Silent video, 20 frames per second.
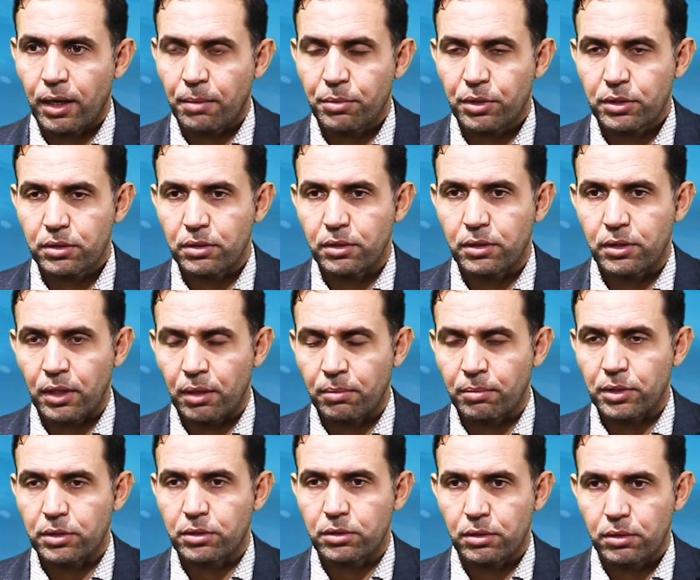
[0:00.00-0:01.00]

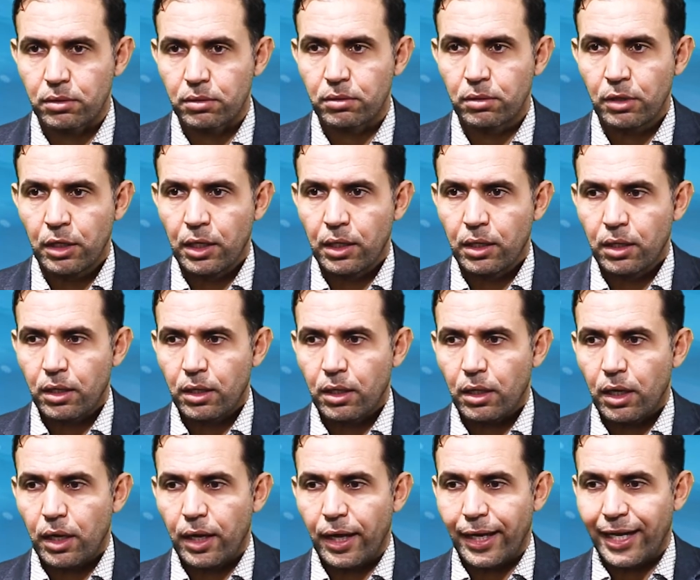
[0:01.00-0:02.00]
number two
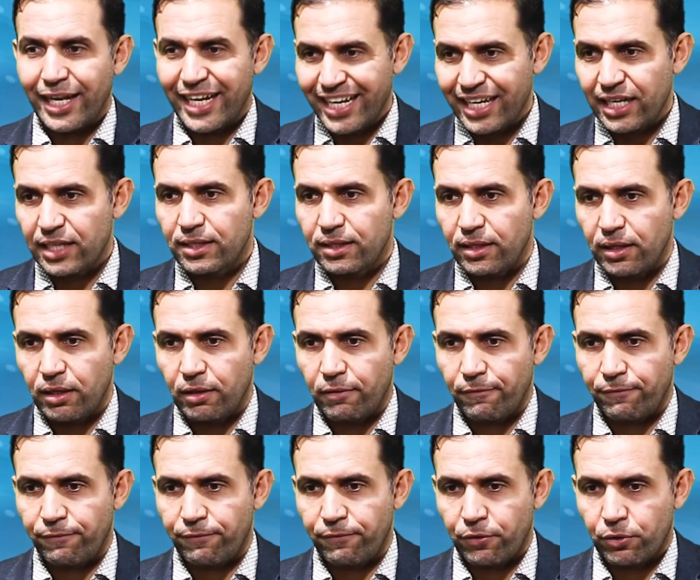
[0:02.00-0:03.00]
need
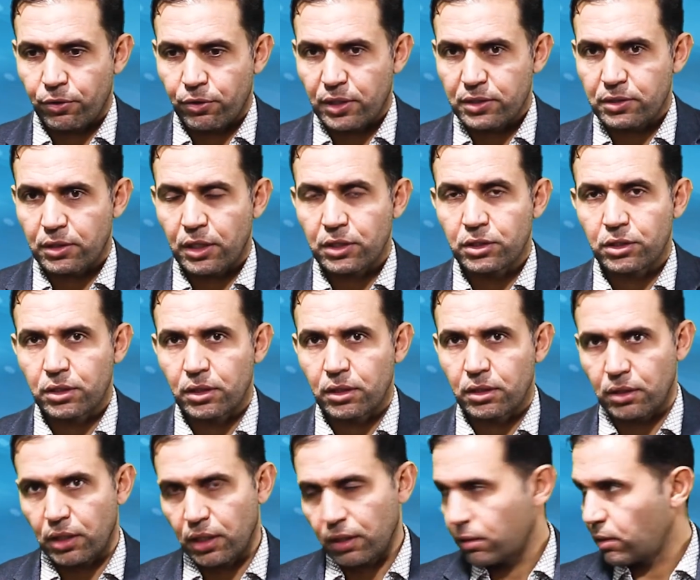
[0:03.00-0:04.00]
for
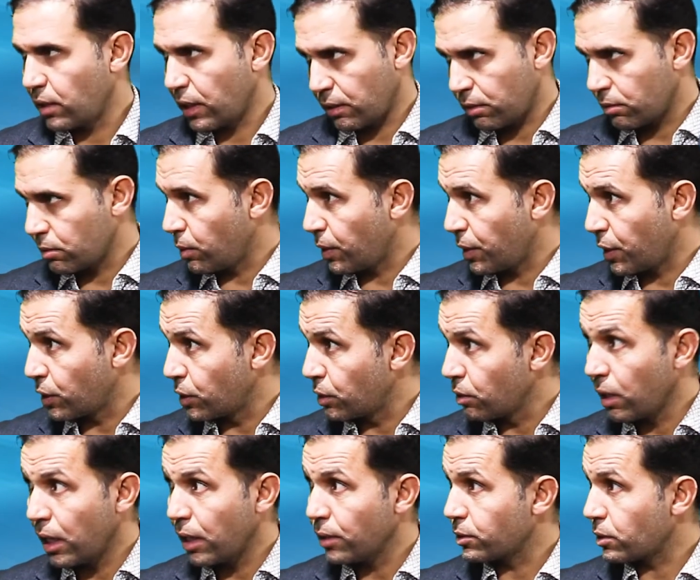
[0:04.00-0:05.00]
residential, like whether
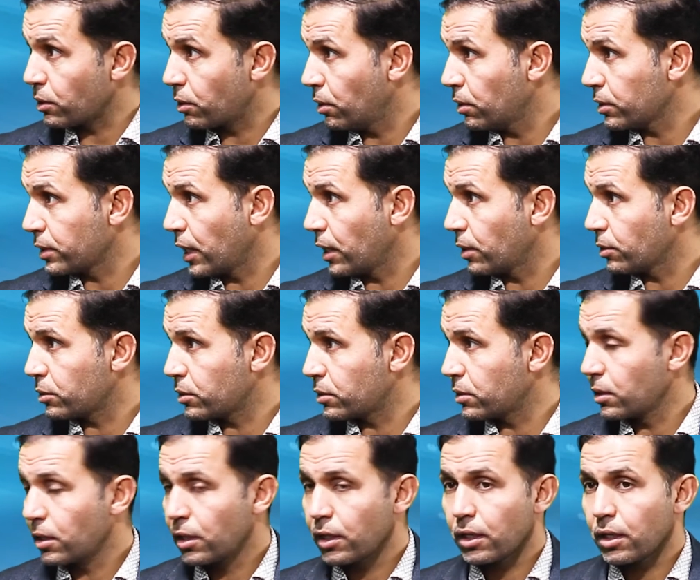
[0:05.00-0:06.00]
new house or old
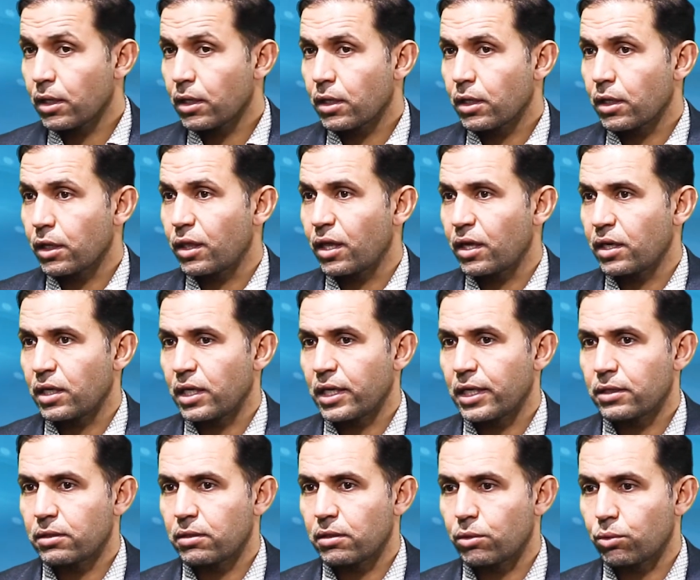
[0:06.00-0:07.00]
house, they
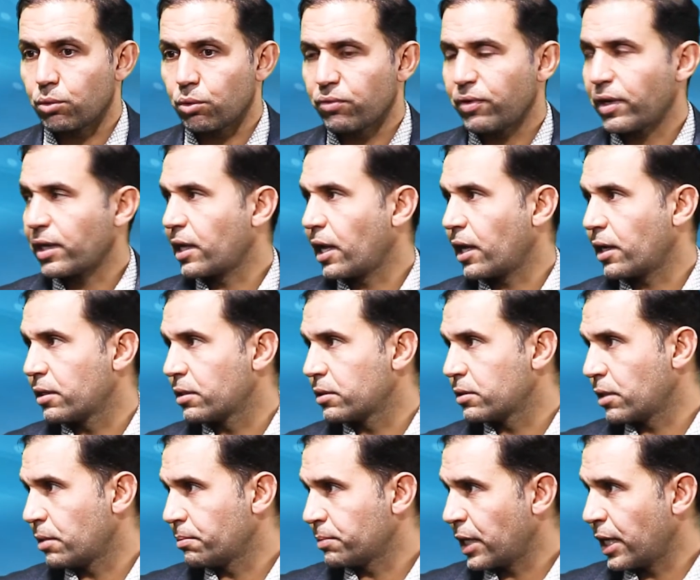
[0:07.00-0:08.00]
need roof and gutter.
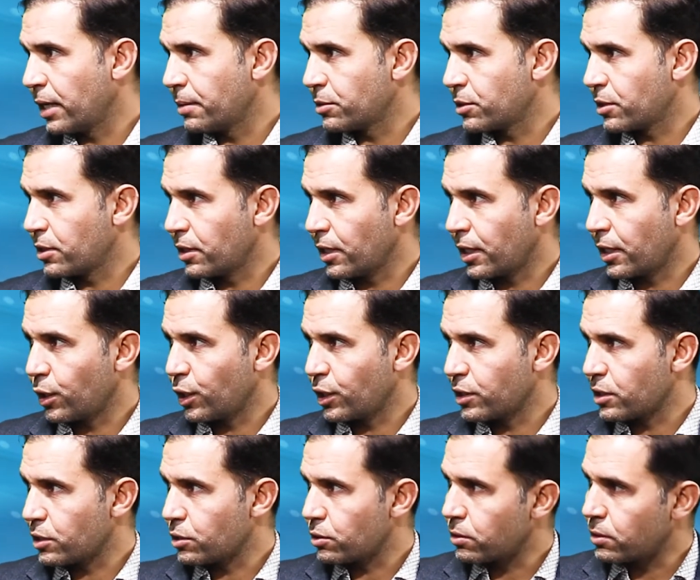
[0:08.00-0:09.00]
Sometimes
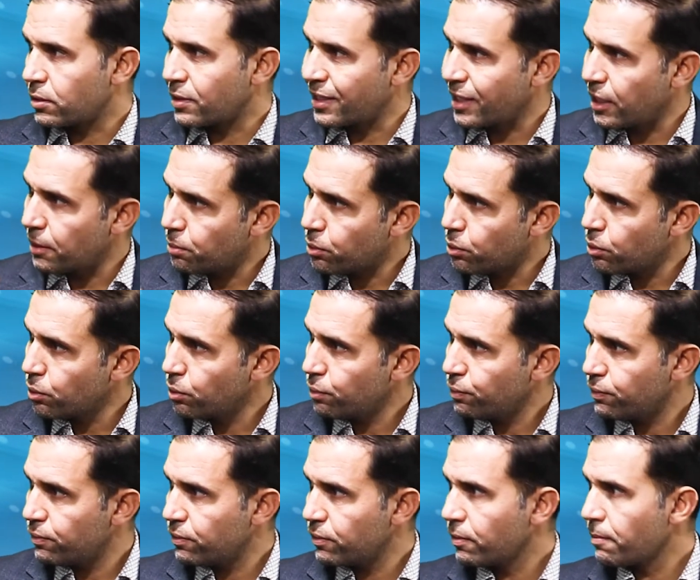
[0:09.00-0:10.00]
there's a steep
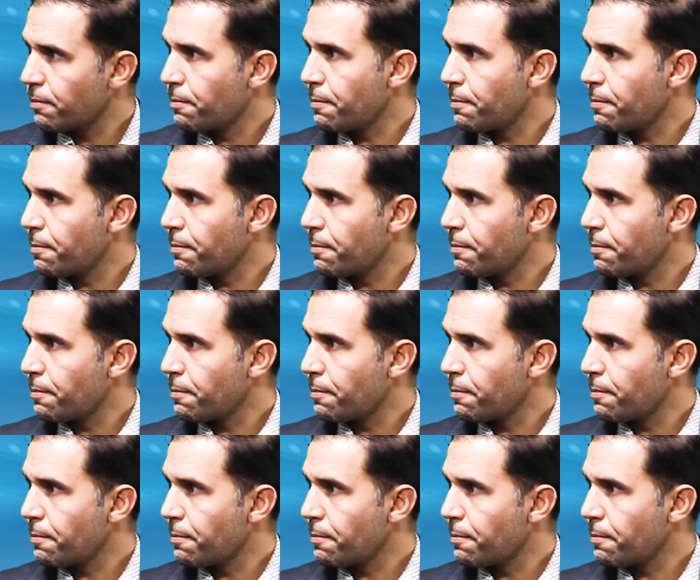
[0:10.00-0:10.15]
roof,